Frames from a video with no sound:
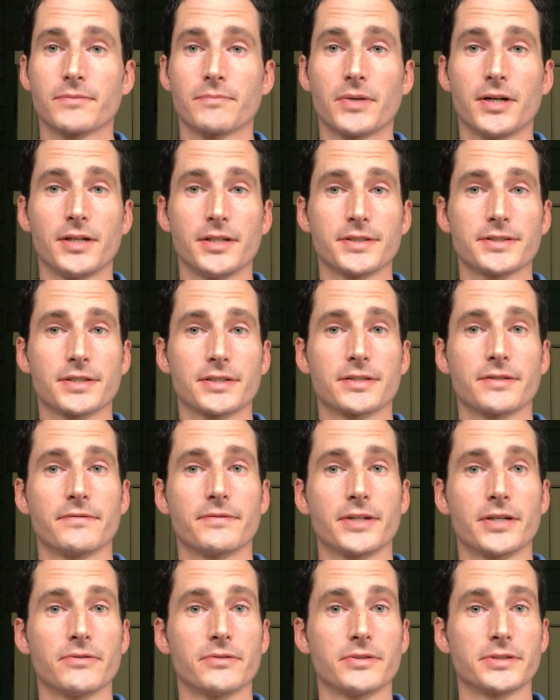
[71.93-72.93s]
Paul says,
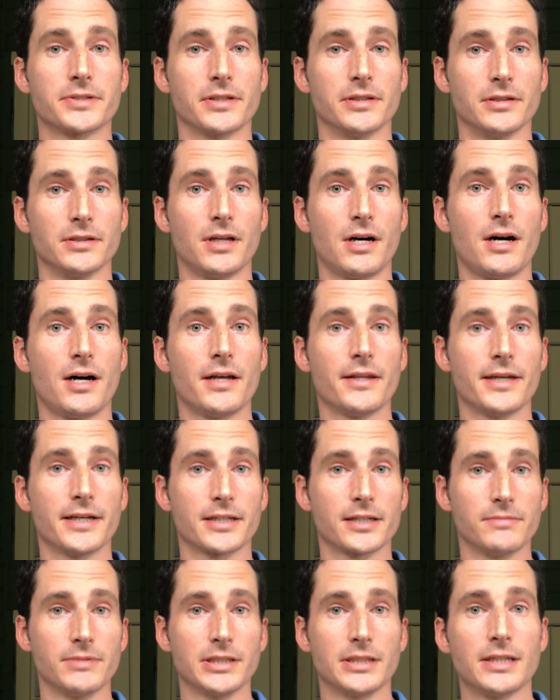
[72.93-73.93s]
if there was a law that
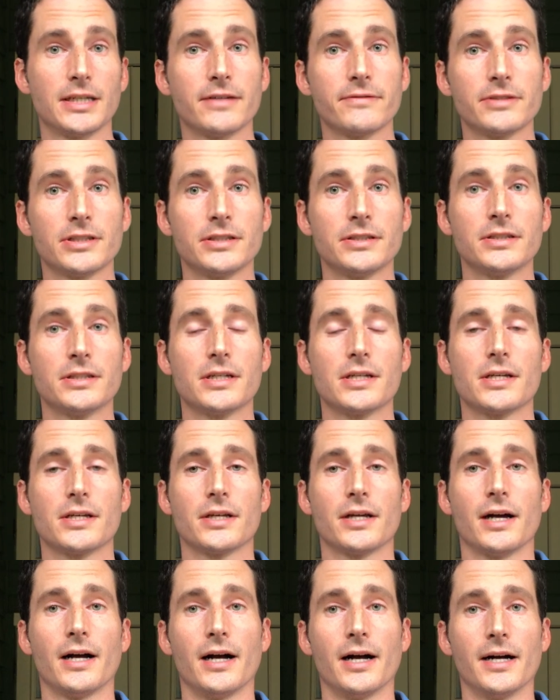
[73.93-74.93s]
could be given,
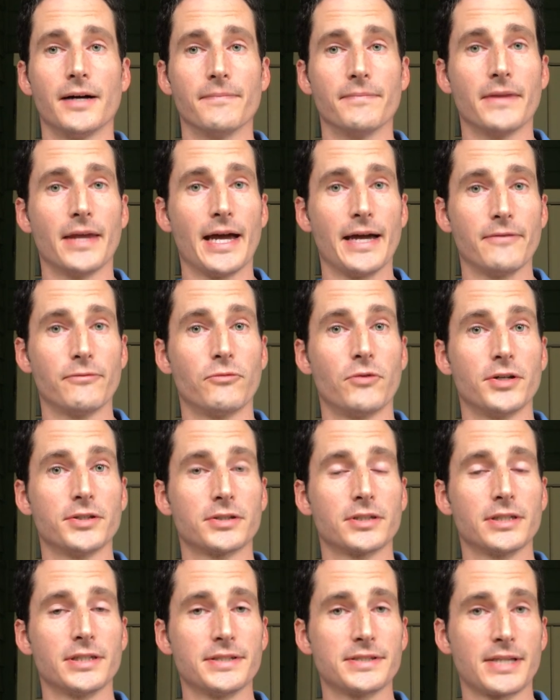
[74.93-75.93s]
that one
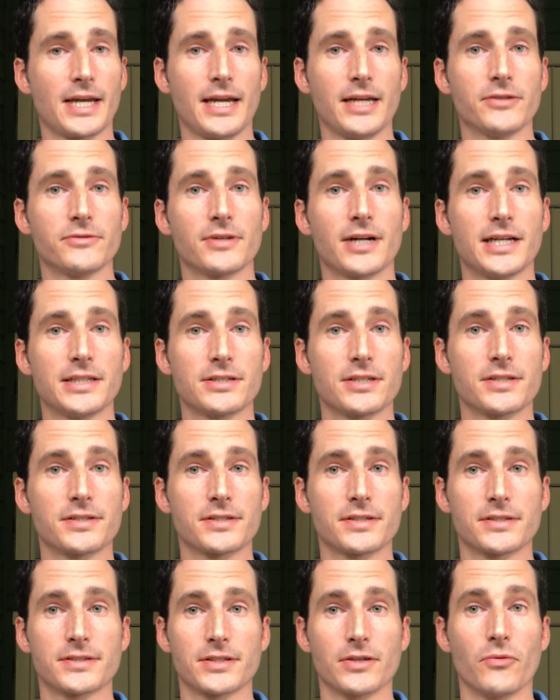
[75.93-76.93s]
could attain
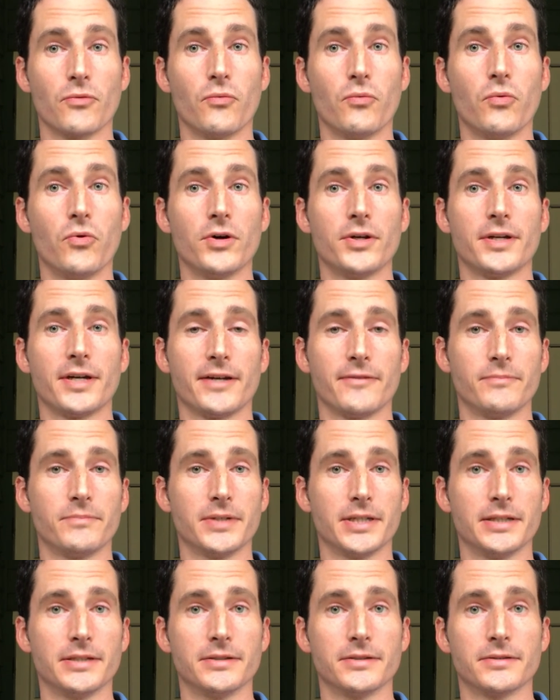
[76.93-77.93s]
righteousness, it would have
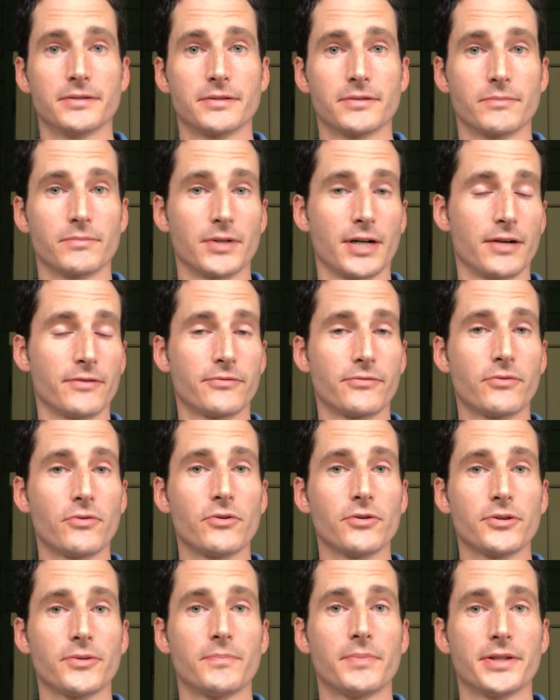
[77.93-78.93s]
been brought
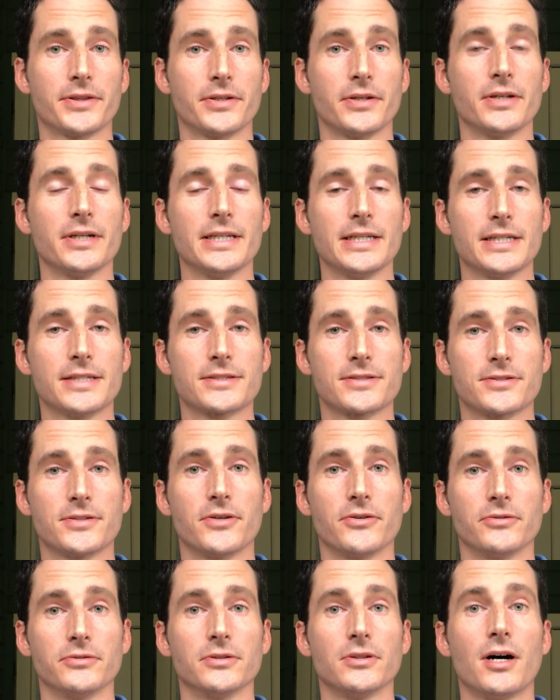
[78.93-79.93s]
forth, but there is
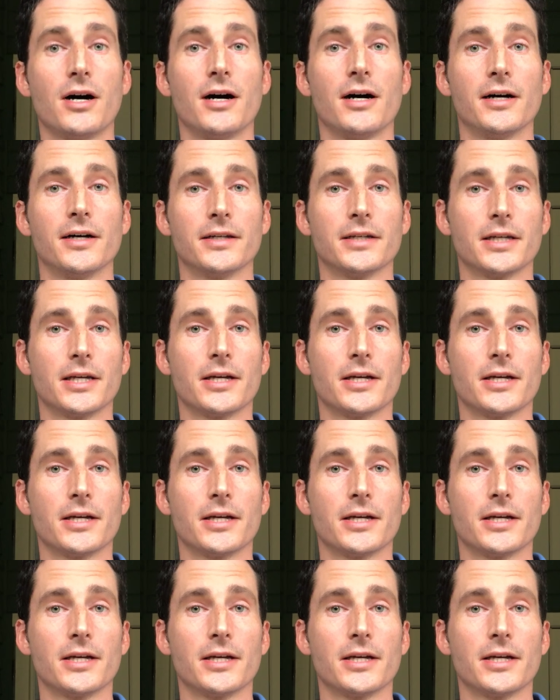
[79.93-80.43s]
no law.